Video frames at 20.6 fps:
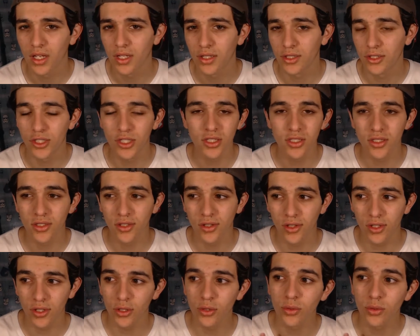she's
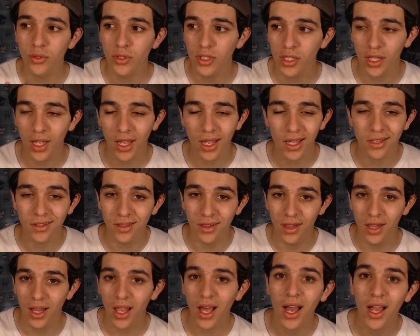literally a
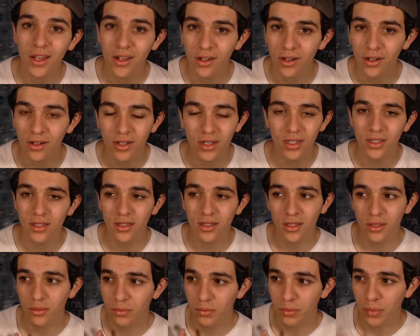liar in
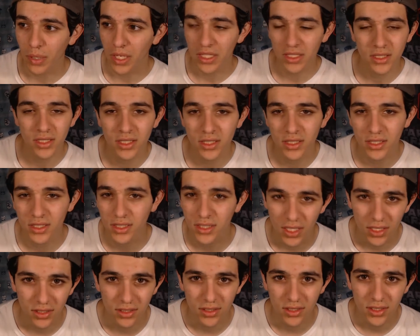the basest
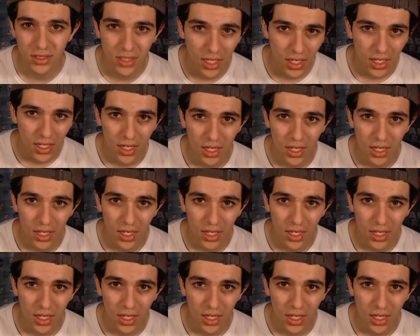sense.